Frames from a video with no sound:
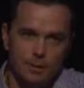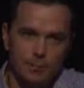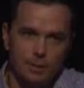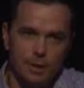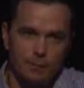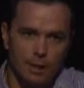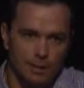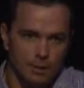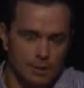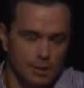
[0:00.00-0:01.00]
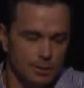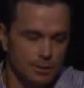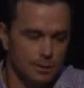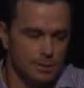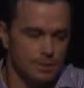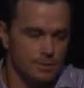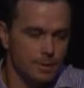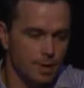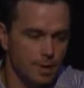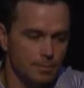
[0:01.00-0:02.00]
for our radiology guys
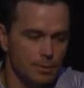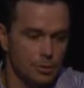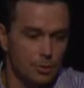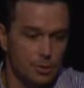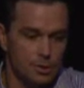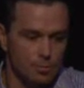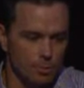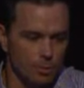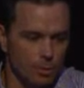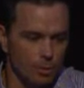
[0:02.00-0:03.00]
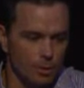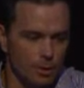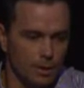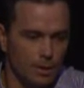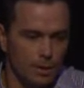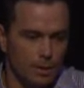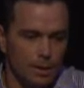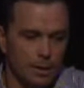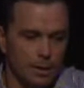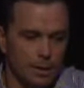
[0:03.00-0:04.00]
trying to report
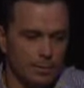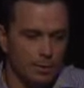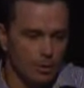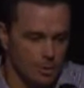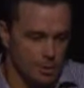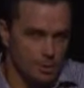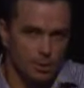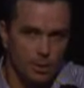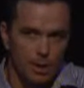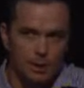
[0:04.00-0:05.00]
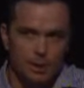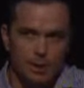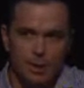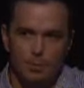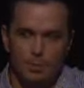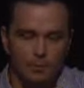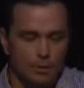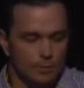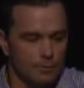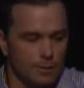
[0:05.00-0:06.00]
on a situation and
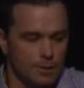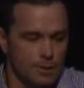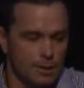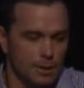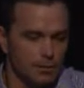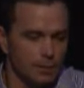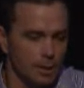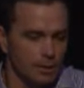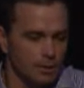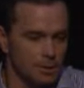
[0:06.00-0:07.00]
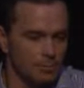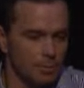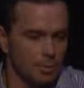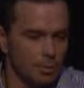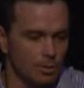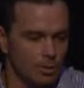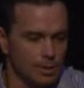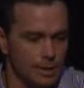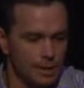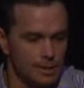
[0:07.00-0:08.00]
provide advice in a radiology report
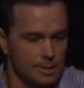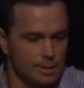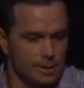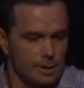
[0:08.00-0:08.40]
context.